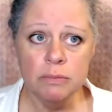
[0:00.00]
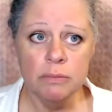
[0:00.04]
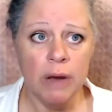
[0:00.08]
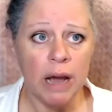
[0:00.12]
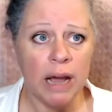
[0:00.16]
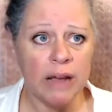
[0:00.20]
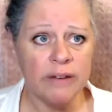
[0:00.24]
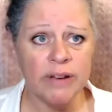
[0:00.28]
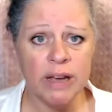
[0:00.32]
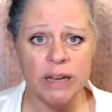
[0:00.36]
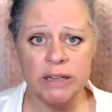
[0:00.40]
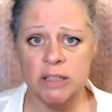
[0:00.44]

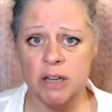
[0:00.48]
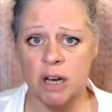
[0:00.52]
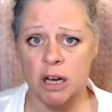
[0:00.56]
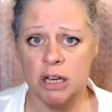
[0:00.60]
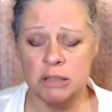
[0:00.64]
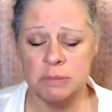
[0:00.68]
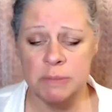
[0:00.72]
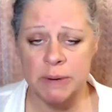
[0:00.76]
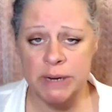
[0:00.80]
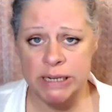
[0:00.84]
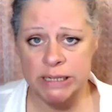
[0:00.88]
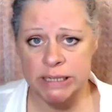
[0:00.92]
I've had
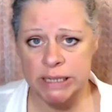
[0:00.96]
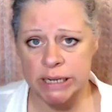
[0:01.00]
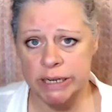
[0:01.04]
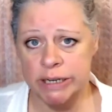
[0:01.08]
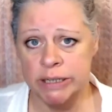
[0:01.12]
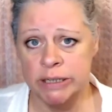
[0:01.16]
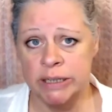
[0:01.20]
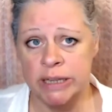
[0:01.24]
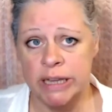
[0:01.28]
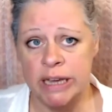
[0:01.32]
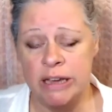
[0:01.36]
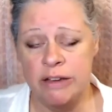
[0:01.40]
dogs my
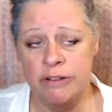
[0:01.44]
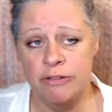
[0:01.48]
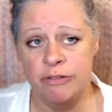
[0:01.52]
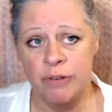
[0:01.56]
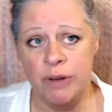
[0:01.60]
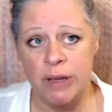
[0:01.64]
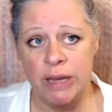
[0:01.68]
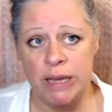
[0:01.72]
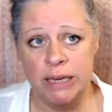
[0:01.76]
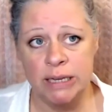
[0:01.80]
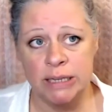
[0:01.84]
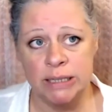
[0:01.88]
entire life,
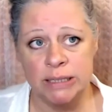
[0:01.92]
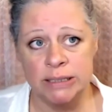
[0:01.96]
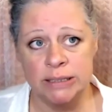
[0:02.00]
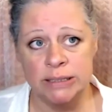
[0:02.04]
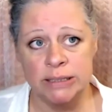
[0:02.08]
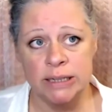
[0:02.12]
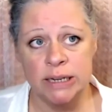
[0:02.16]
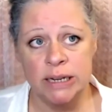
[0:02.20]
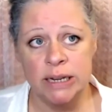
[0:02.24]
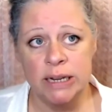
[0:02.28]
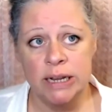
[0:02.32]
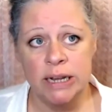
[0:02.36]
and
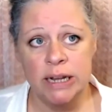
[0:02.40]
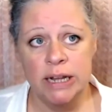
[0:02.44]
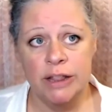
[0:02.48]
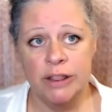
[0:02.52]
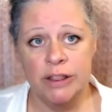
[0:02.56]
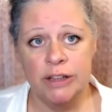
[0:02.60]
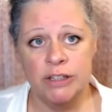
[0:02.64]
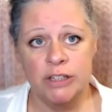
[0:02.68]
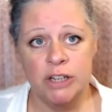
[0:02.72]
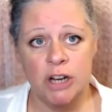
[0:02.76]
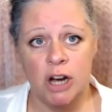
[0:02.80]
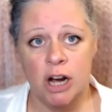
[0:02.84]

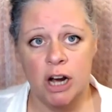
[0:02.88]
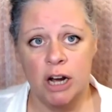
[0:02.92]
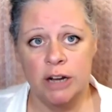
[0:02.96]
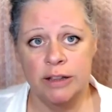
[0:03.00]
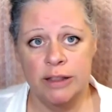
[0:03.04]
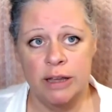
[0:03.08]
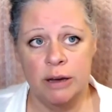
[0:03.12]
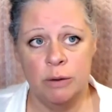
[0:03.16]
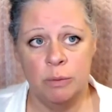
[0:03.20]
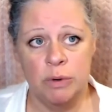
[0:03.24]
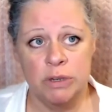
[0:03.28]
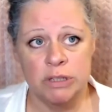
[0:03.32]
the dog
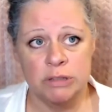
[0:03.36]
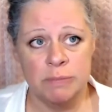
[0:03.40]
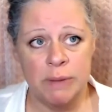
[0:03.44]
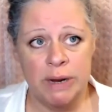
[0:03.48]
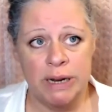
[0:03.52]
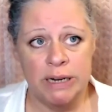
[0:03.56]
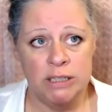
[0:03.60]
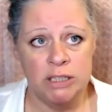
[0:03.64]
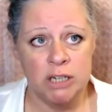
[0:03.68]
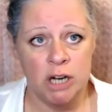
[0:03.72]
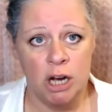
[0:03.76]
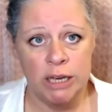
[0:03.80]
that was
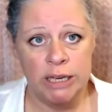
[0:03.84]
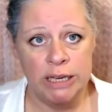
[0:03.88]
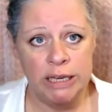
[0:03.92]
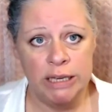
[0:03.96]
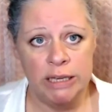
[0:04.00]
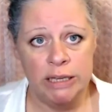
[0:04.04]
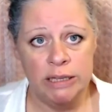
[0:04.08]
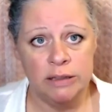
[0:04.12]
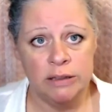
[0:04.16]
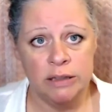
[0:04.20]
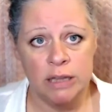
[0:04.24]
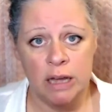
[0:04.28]
my
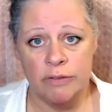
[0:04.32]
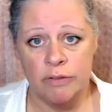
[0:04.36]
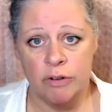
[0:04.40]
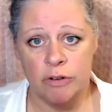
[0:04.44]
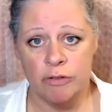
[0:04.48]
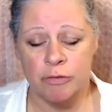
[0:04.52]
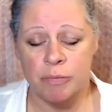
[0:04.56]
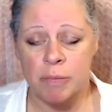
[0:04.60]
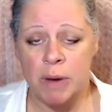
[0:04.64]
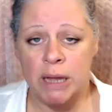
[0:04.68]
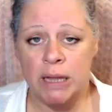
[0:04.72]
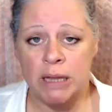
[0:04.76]
doggy love
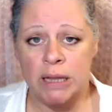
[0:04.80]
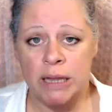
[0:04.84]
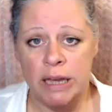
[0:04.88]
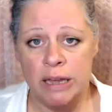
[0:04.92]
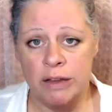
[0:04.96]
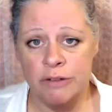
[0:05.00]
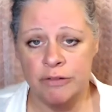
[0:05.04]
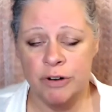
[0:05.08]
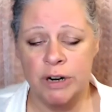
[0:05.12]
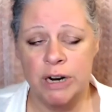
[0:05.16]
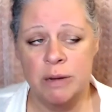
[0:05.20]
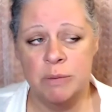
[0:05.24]
of my
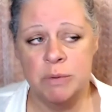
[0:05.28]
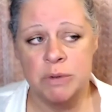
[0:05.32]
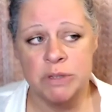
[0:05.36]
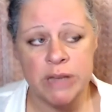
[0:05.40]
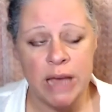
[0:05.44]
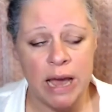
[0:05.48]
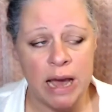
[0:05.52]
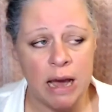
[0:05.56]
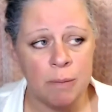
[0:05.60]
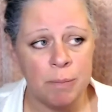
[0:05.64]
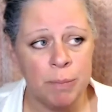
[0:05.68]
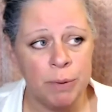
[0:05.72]
life, her name was
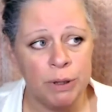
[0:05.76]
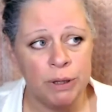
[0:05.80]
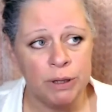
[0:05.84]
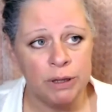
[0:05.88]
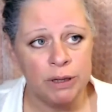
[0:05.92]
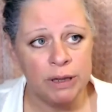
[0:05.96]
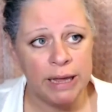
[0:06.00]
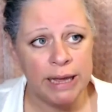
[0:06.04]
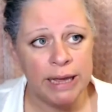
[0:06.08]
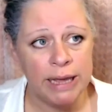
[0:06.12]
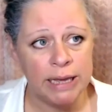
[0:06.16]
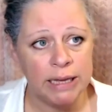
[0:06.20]

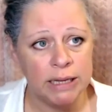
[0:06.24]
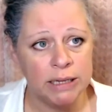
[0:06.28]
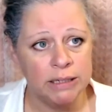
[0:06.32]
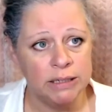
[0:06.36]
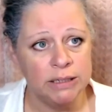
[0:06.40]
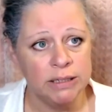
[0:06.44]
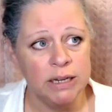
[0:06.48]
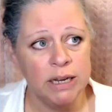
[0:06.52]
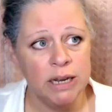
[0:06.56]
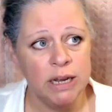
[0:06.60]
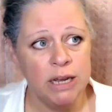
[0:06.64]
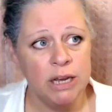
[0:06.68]
Apple, and
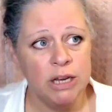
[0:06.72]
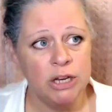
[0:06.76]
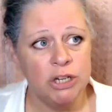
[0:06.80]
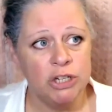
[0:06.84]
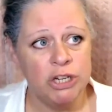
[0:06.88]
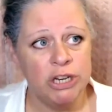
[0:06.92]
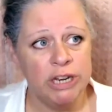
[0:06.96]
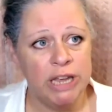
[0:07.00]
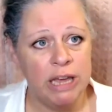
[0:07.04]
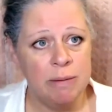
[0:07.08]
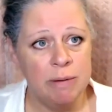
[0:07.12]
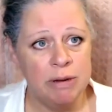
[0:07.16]

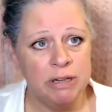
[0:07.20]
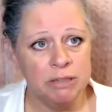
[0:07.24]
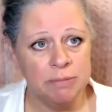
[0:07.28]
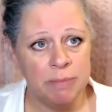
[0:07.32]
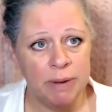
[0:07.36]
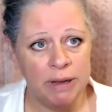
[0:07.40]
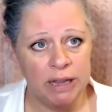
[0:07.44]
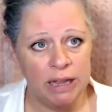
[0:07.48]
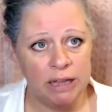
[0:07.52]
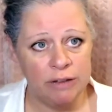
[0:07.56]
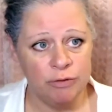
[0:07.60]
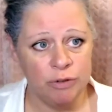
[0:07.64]
she came into
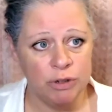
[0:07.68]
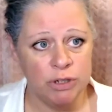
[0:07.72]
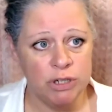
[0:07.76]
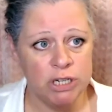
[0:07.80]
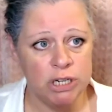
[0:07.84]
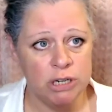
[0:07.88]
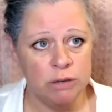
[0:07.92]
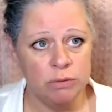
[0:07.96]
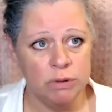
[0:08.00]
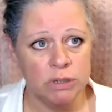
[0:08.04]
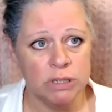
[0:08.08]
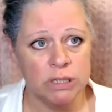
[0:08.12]
my life when
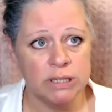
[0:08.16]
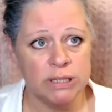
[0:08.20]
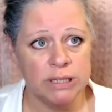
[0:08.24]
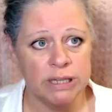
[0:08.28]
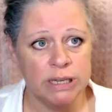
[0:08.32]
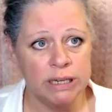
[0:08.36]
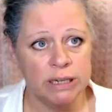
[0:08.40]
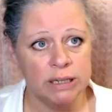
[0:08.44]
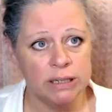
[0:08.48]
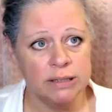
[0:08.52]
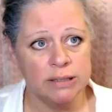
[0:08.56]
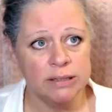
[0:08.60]
she was
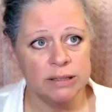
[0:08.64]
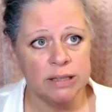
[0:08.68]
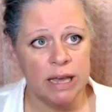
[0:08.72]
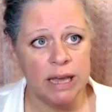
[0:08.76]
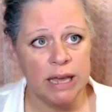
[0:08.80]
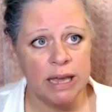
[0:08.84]
6.